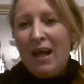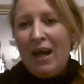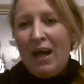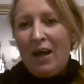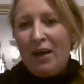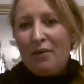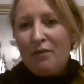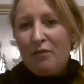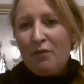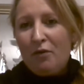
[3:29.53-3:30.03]

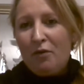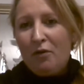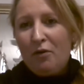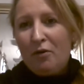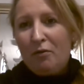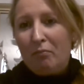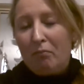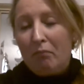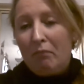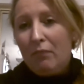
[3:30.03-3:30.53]
And
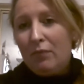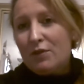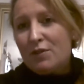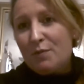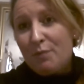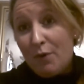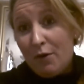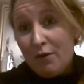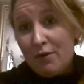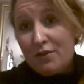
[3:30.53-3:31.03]
thought,
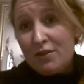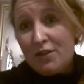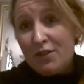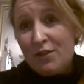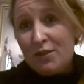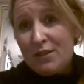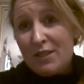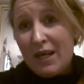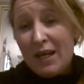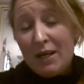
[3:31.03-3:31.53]
tomorrow's a
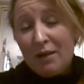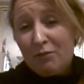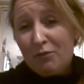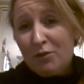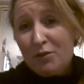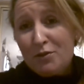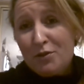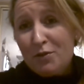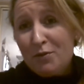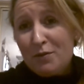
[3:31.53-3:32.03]
new day, and I've
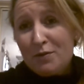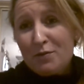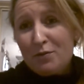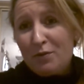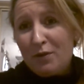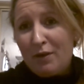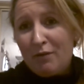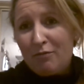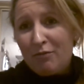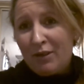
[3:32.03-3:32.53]
got to do this
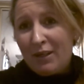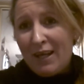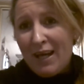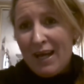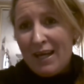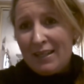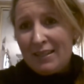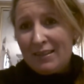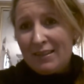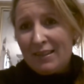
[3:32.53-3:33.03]
all over
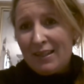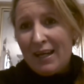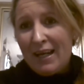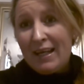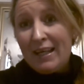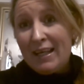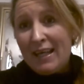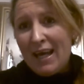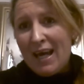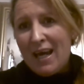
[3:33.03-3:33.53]
again
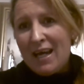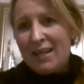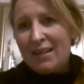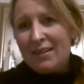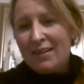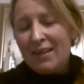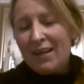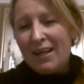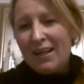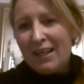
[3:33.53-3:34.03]
and
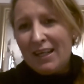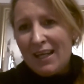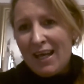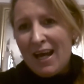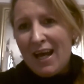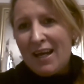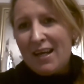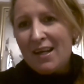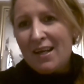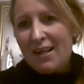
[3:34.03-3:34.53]
again and
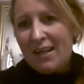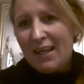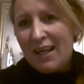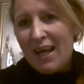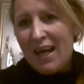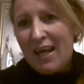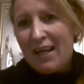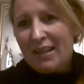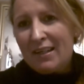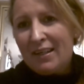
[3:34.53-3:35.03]
again and
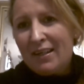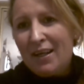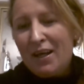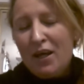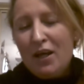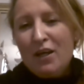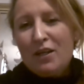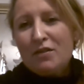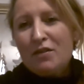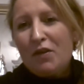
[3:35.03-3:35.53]
again.
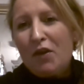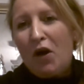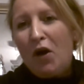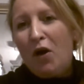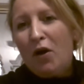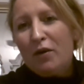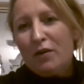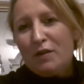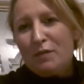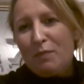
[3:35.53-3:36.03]
So the
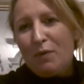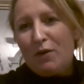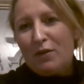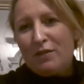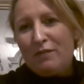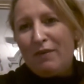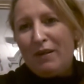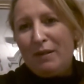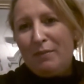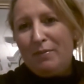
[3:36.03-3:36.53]
hardest
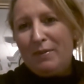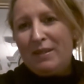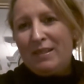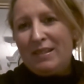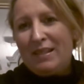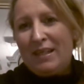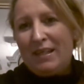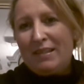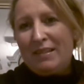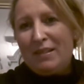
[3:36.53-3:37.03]
part of any
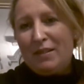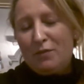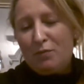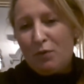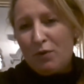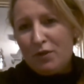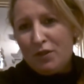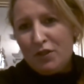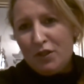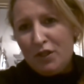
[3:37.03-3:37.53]
business is
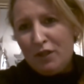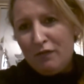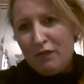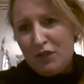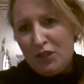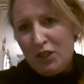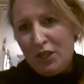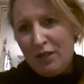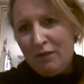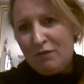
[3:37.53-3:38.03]
once you've
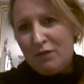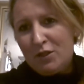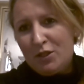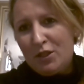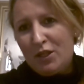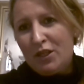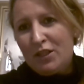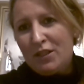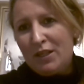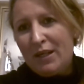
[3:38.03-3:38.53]
achieved a
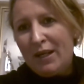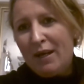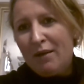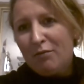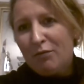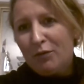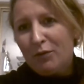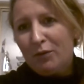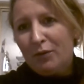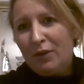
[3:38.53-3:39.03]
certain
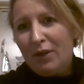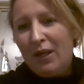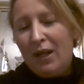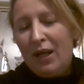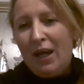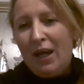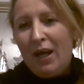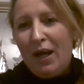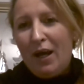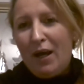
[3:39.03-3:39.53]
level,
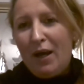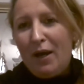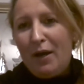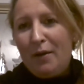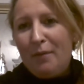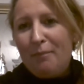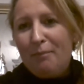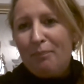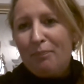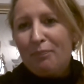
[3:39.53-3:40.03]

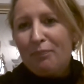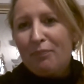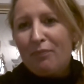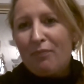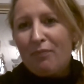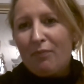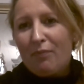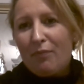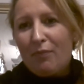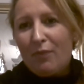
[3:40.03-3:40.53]

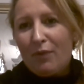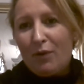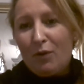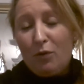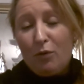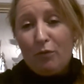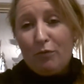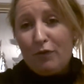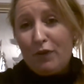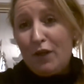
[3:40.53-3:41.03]

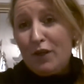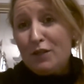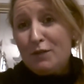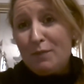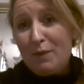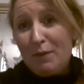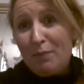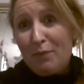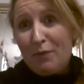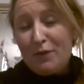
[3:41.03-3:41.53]
or for those
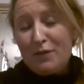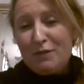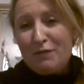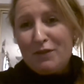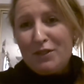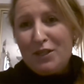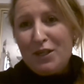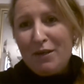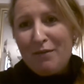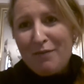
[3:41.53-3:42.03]
people that have
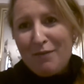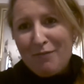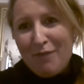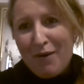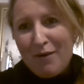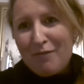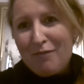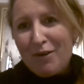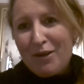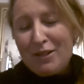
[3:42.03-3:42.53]
achieved the
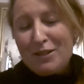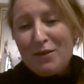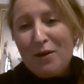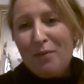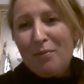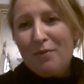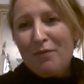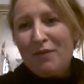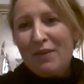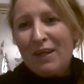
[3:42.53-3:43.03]
very, very
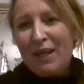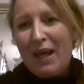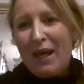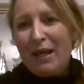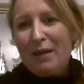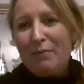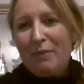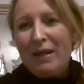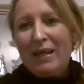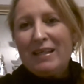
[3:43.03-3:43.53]
top of the
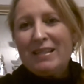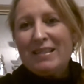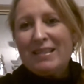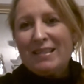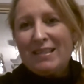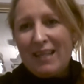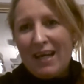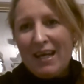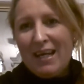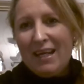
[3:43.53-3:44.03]
game, it's
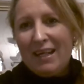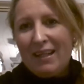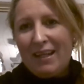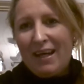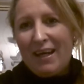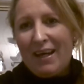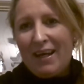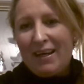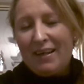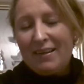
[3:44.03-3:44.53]
staying
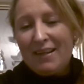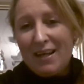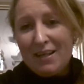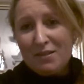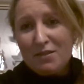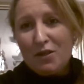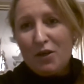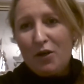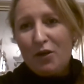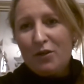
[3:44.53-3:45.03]
there.
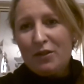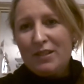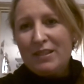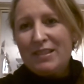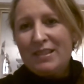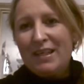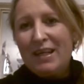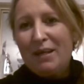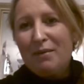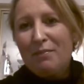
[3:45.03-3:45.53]
That's the
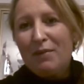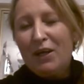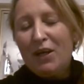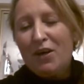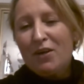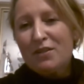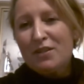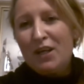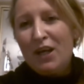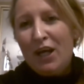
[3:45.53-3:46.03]
hardest thing,
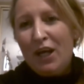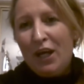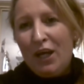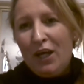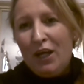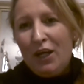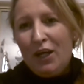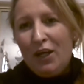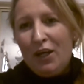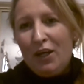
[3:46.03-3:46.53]
because
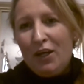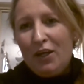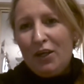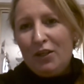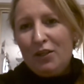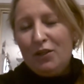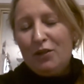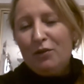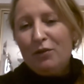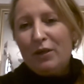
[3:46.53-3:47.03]

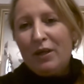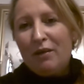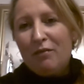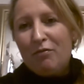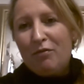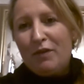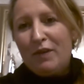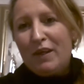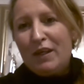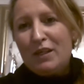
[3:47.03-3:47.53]
you're looking
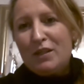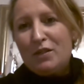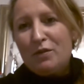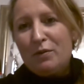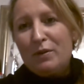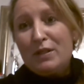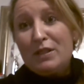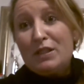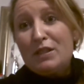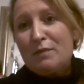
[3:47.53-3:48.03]
for things
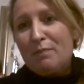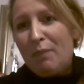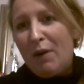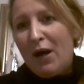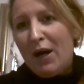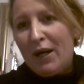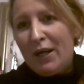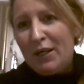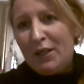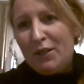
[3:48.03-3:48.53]
to
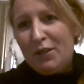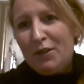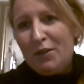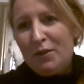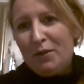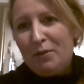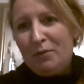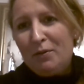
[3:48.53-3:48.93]
inspire you.